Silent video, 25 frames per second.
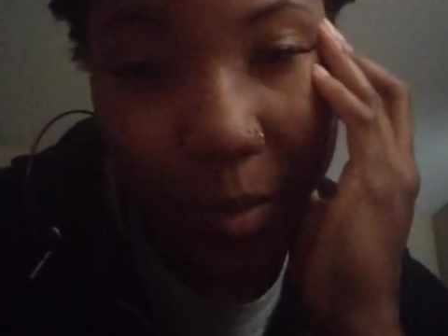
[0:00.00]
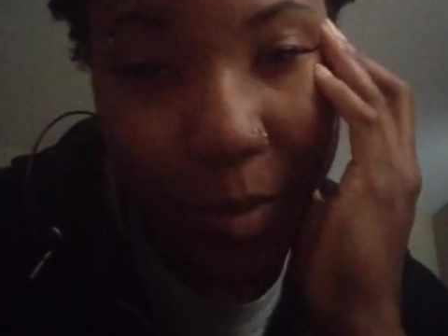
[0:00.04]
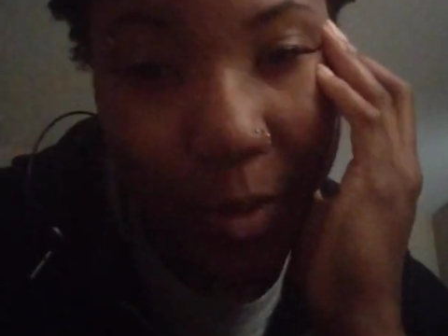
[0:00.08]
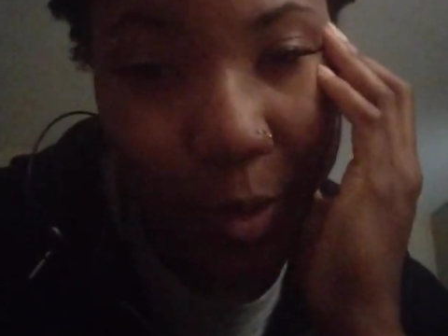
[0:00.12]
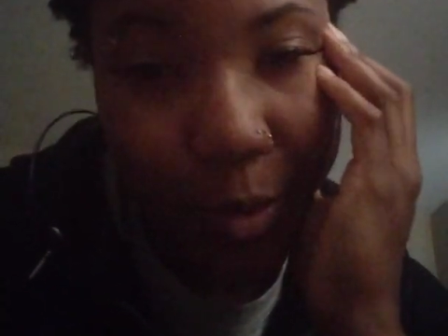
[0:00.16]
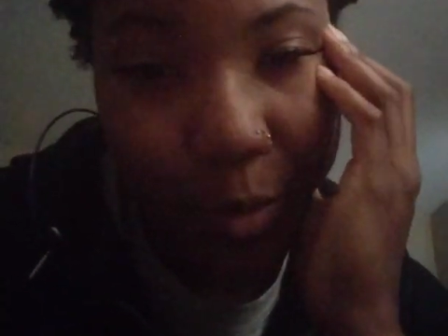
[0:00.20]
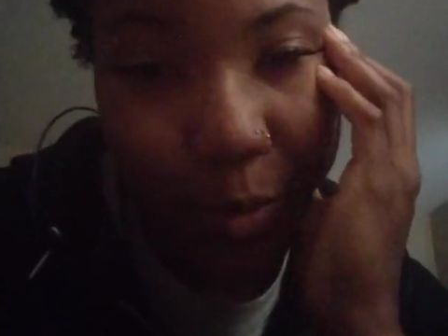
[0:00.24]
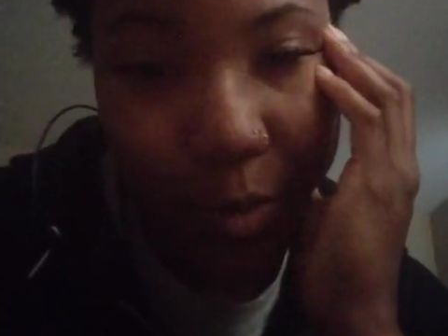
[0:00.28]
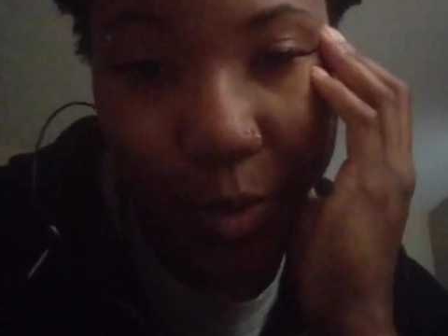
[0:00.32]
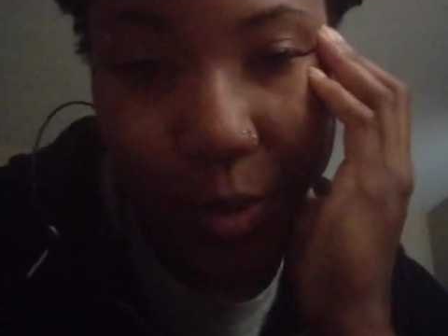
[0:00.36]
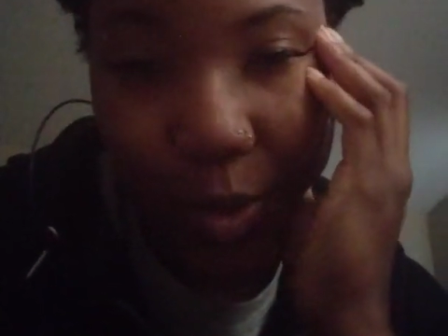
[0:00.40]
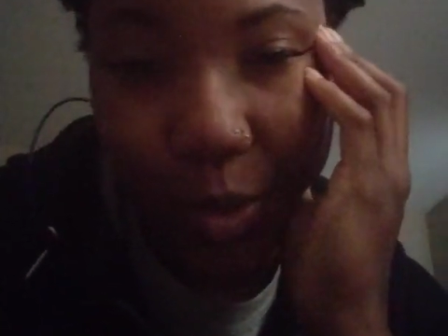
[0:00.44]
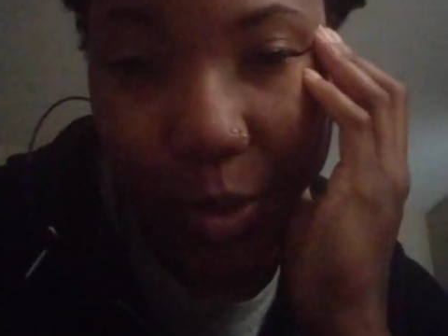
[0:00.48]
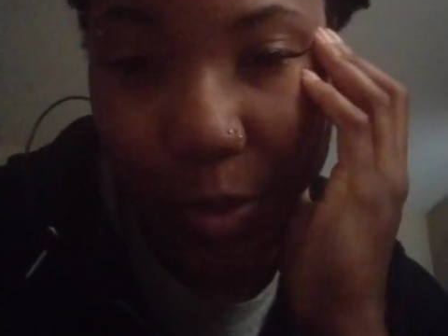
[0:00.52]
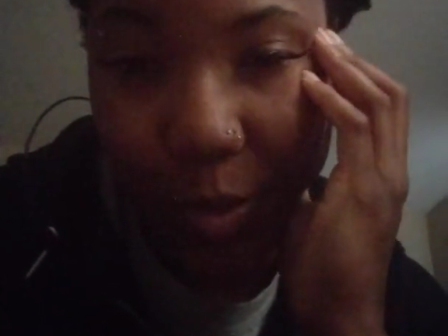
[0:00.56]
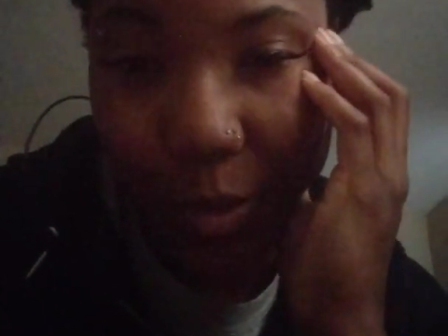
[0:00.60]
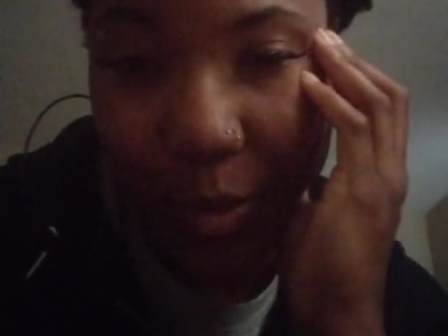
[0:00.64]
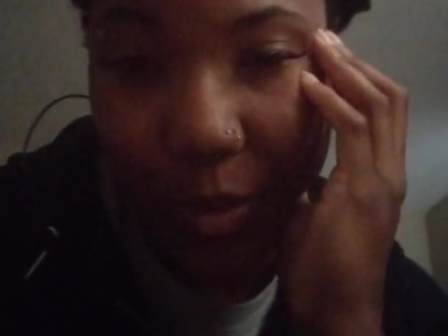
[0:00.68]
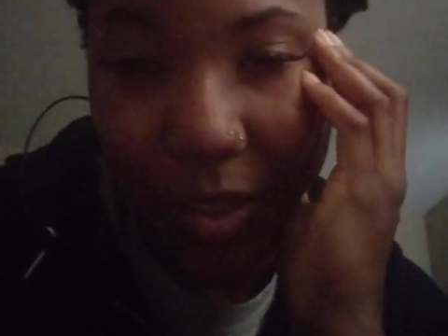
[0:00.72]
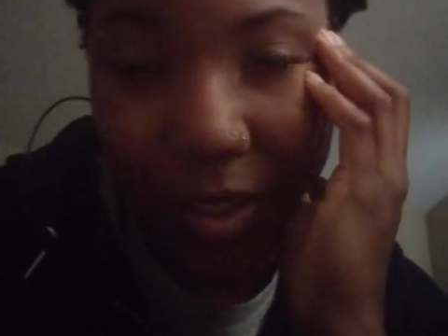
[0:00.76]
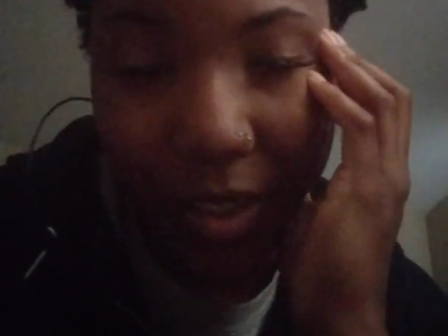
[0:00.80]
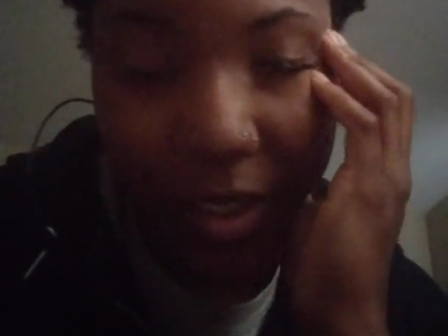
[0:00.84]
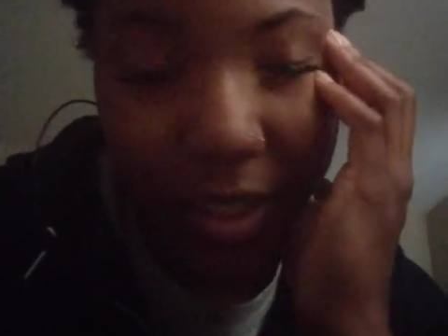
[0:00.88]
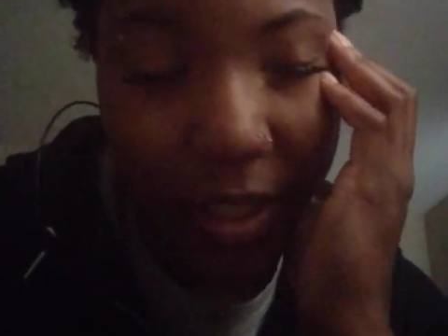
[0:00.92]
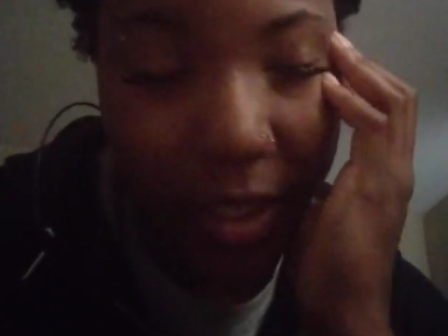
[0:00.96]
much for
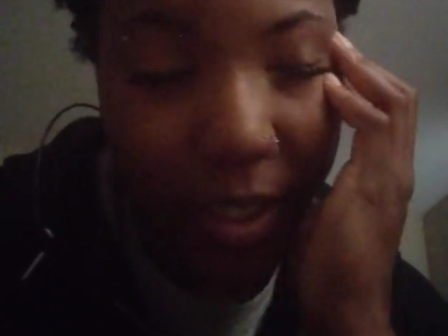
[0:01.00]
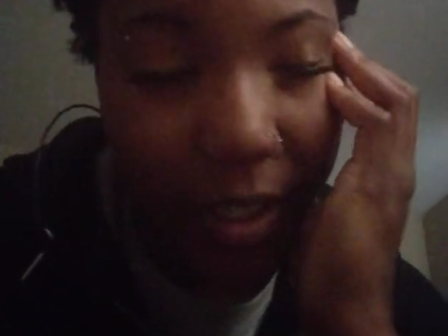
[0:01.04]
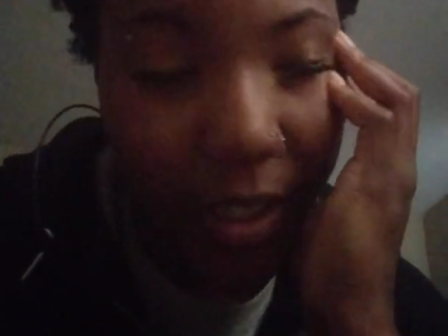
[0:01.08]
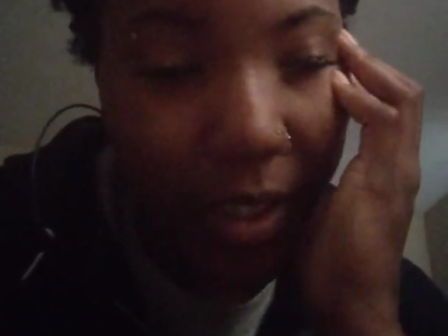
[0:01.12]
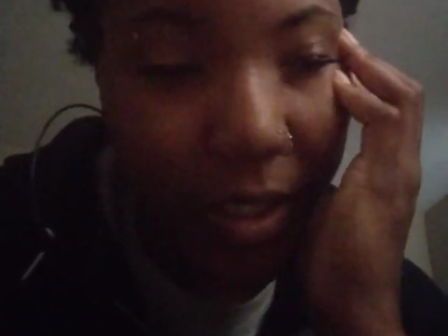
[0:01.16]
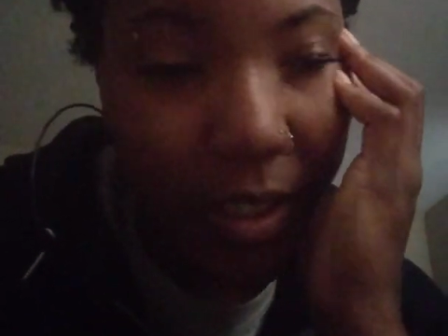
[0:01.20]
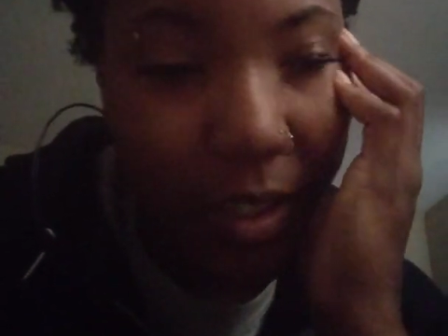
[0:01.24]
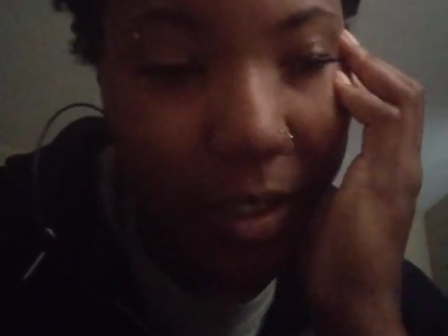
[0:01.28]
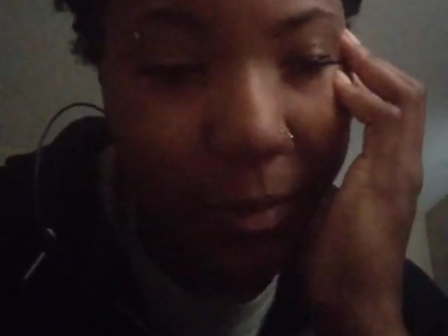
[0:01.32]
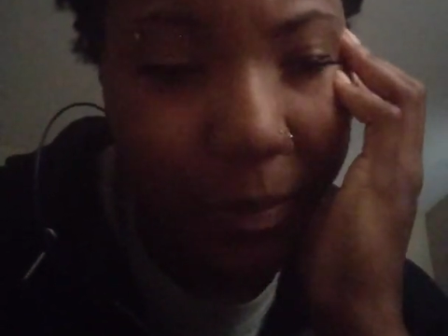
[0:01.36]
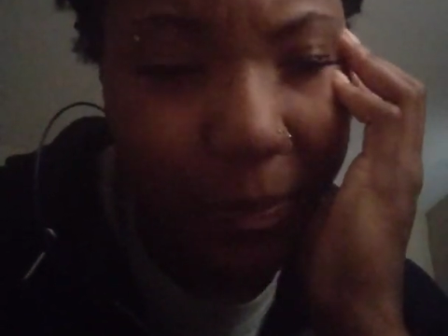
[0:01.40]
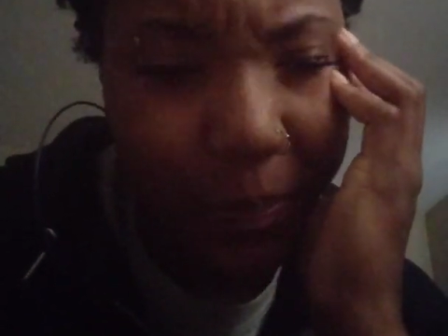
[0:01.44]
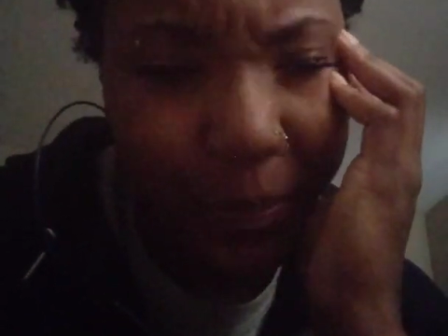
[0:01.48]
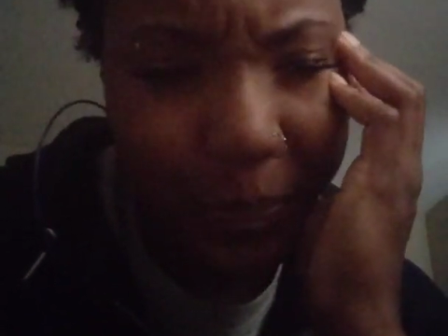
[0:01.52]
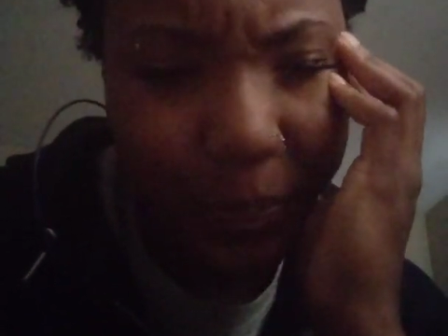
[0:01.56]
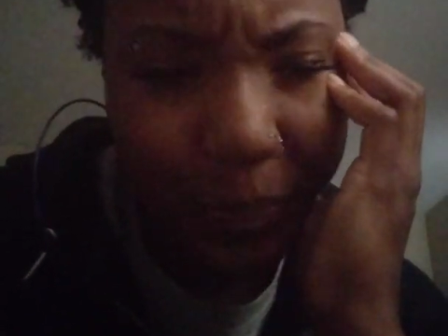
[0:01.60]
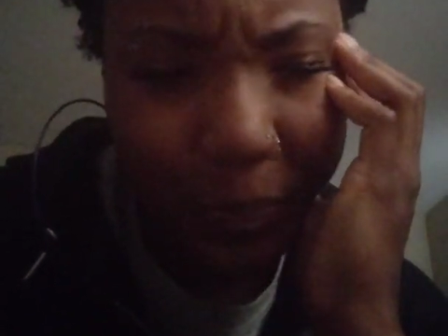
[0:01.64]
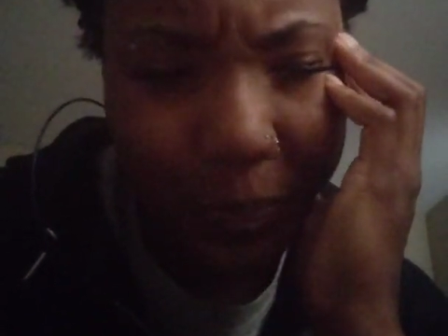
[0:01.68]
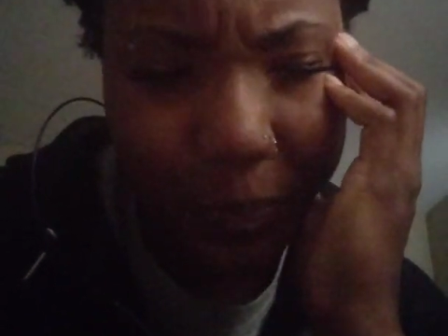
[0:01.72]
tuning in.